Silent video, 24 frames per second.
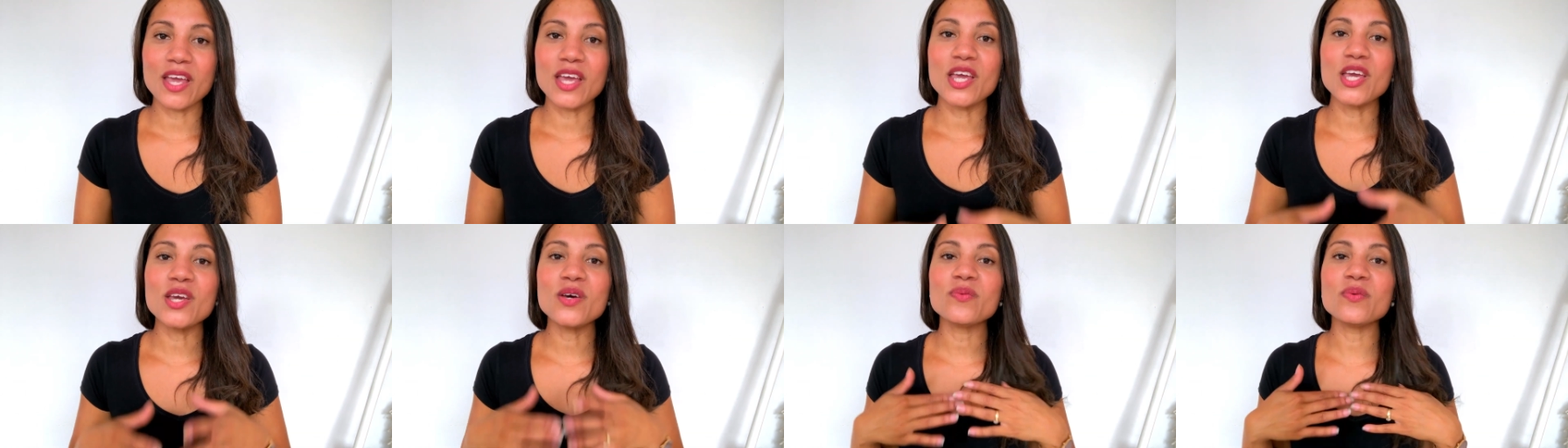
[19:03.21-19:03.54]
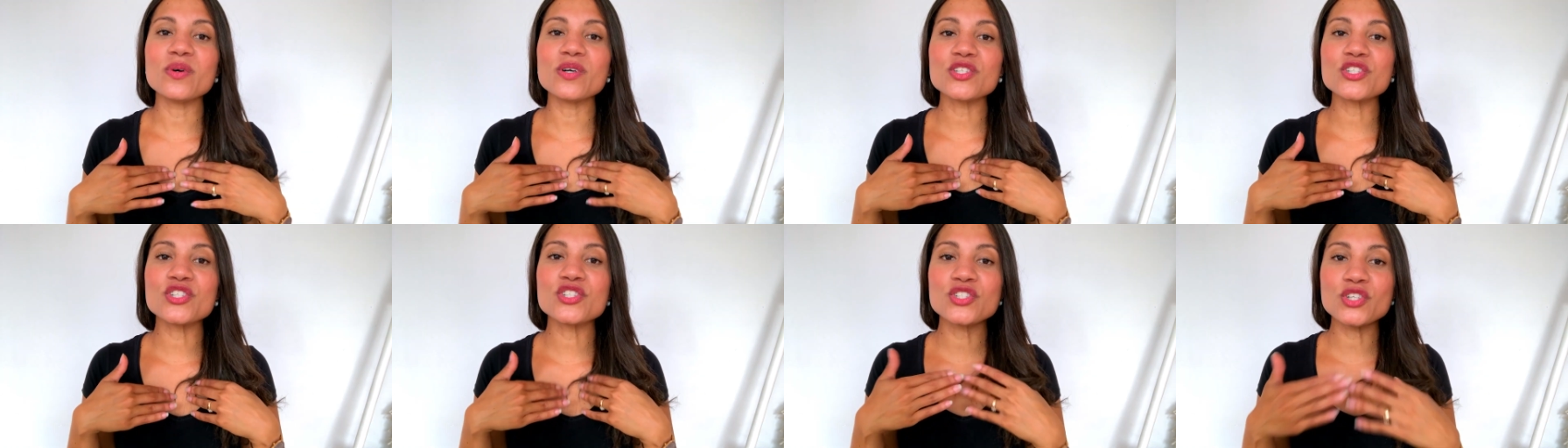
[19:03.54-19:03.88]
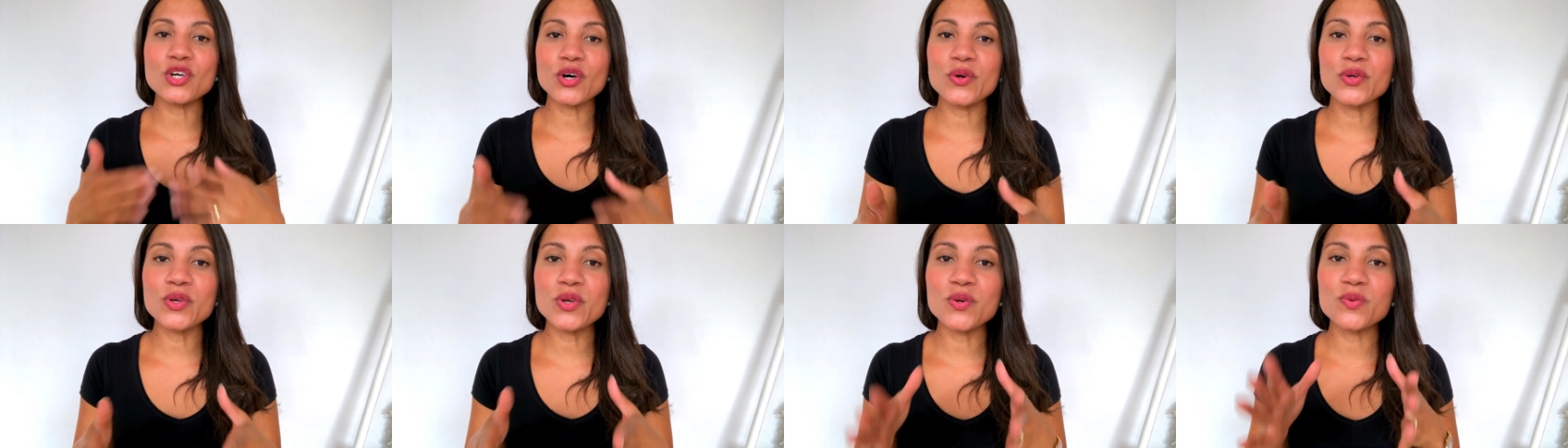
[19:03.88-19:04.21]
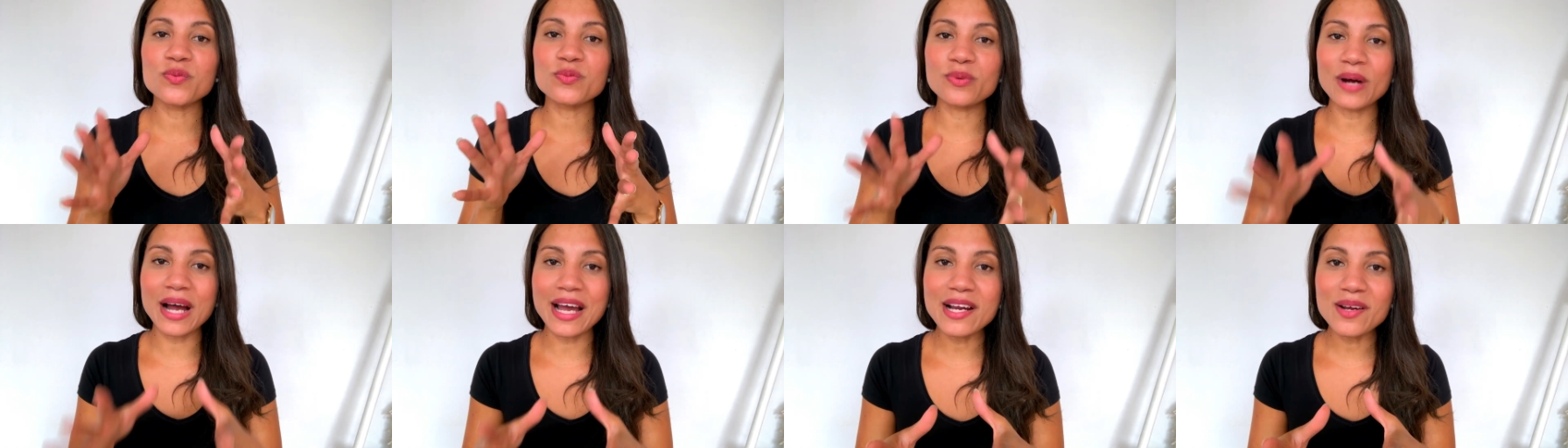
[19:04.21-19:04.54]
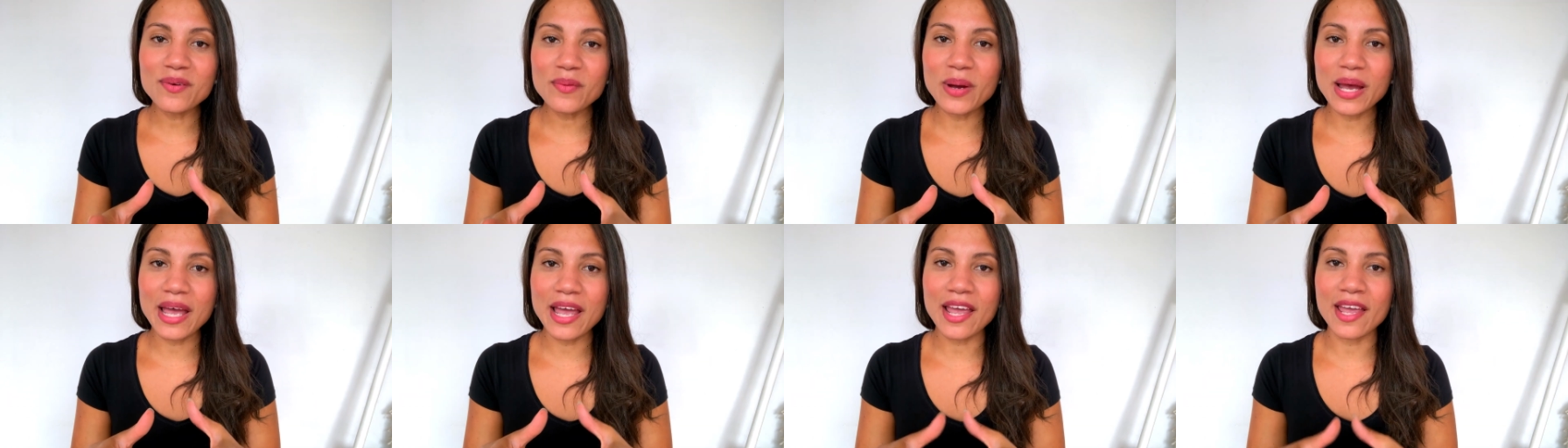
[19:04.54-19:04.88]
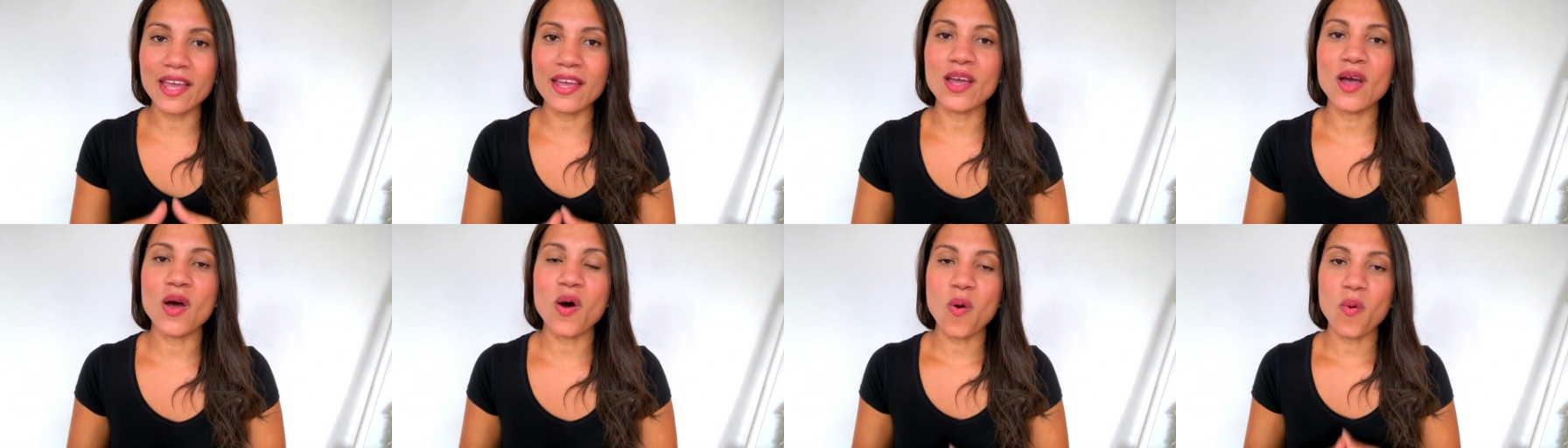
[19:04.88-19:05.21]
He will show you right
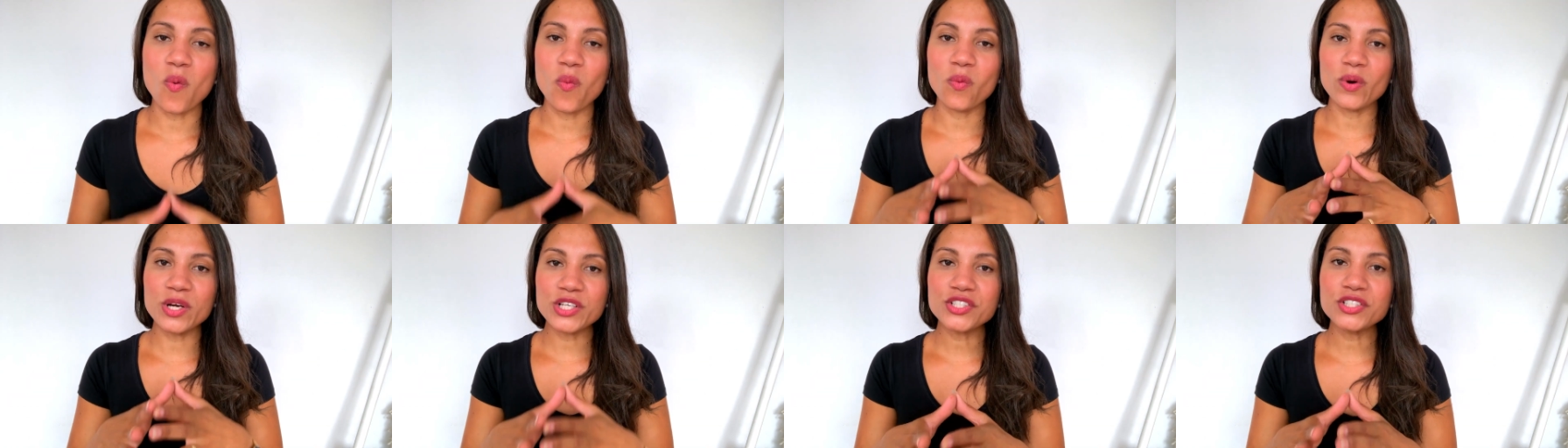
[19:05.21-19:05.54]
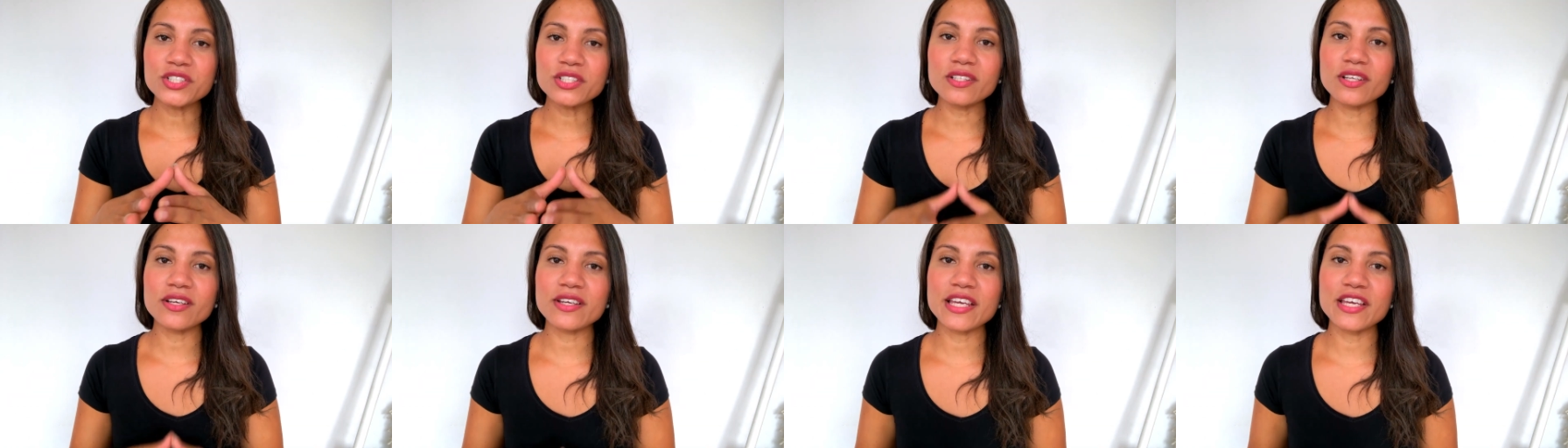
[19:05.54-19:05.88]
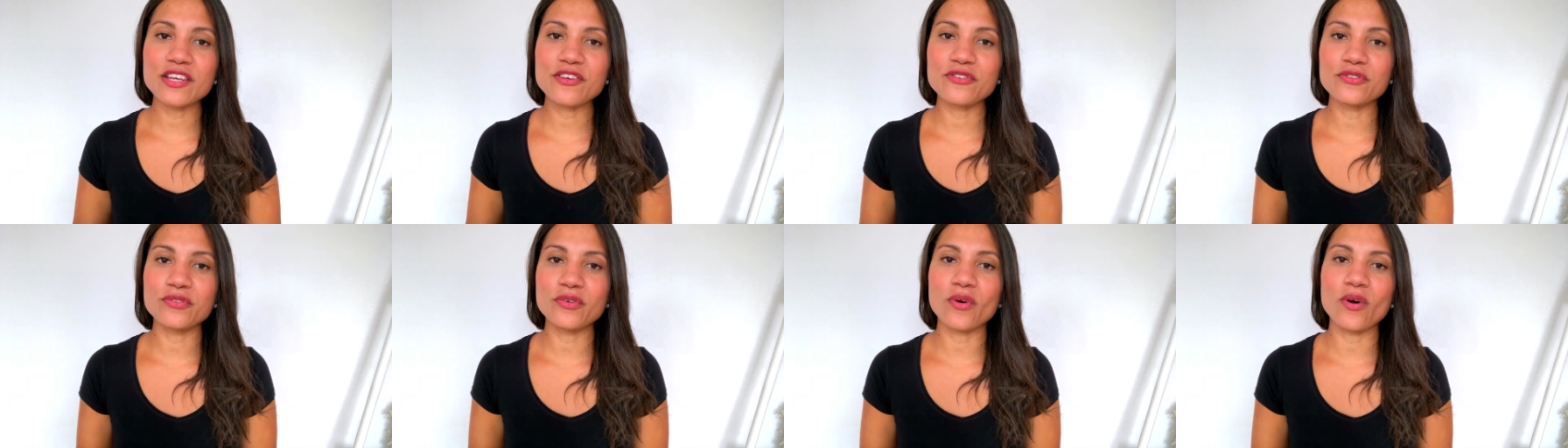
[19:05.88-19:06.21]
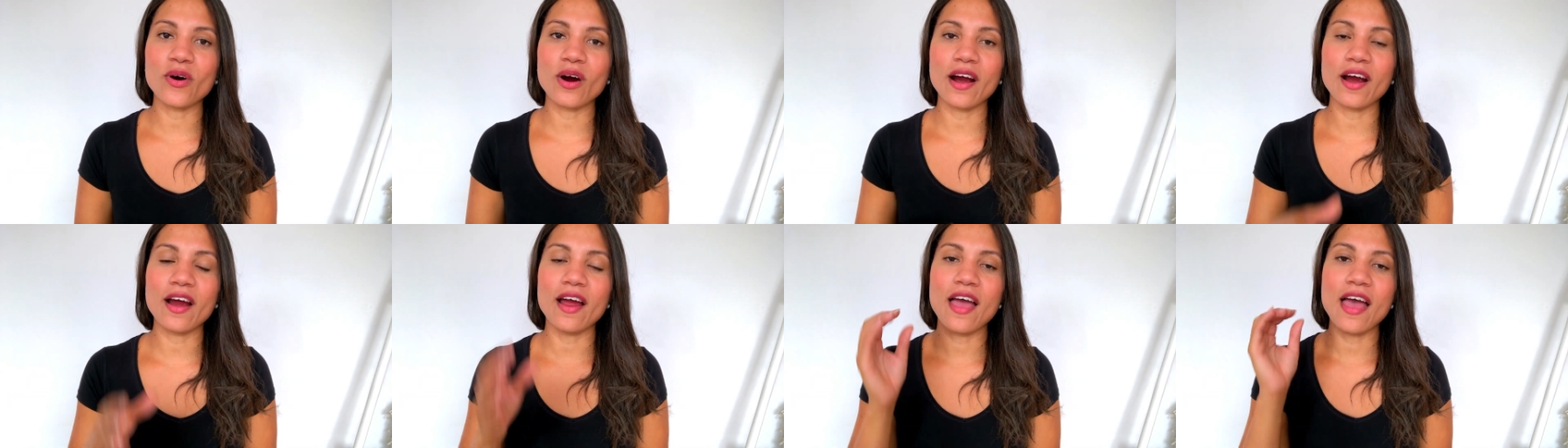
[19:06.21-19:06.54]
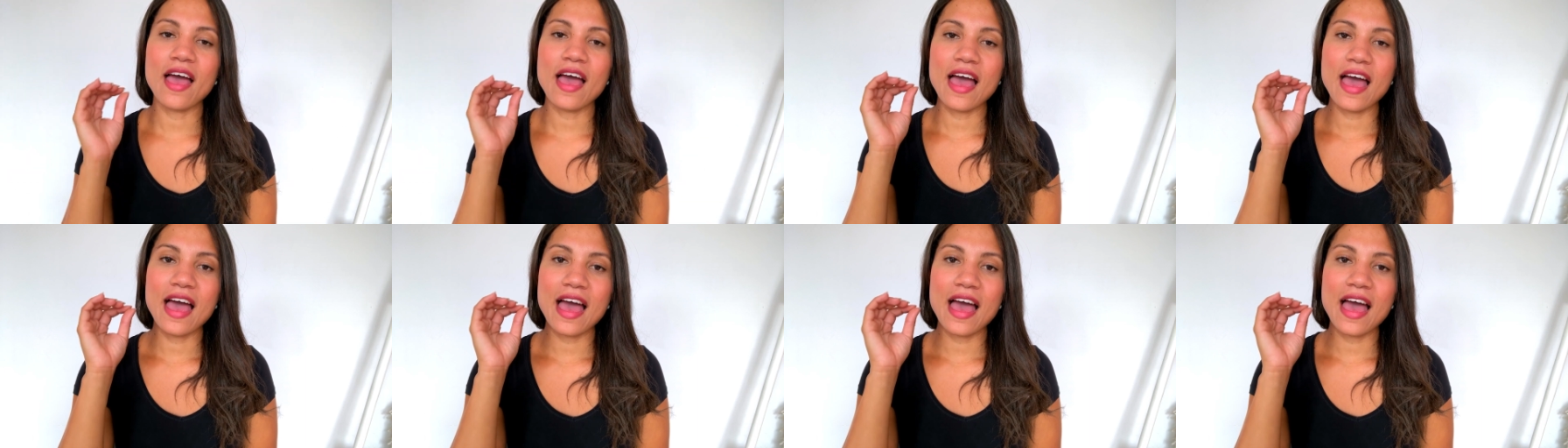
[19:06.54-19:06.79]
away what you're looking for